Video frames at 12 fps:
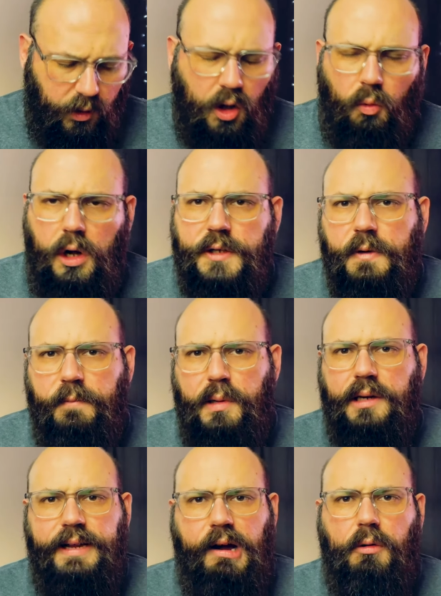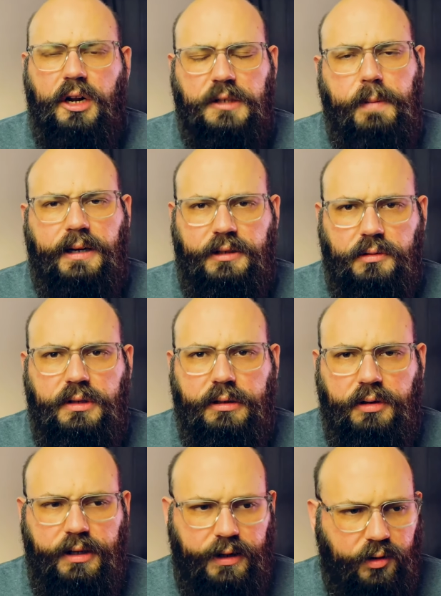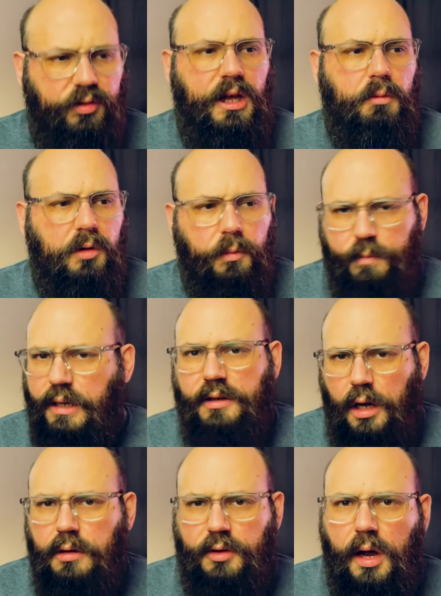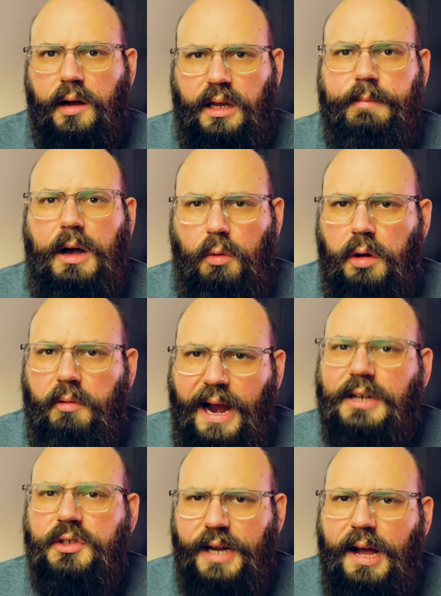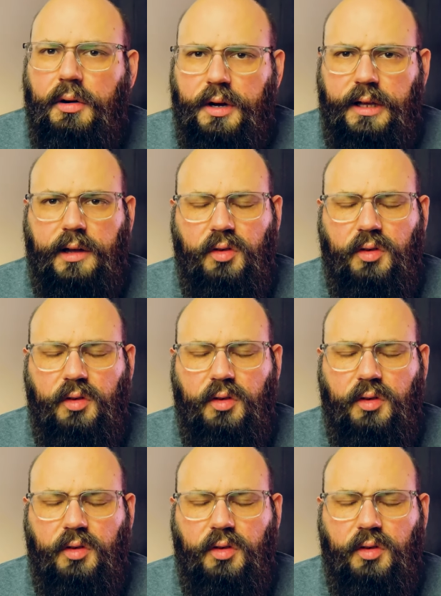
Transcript: Once we pin down what expected utility is, then we'll be done talking about what rationality is,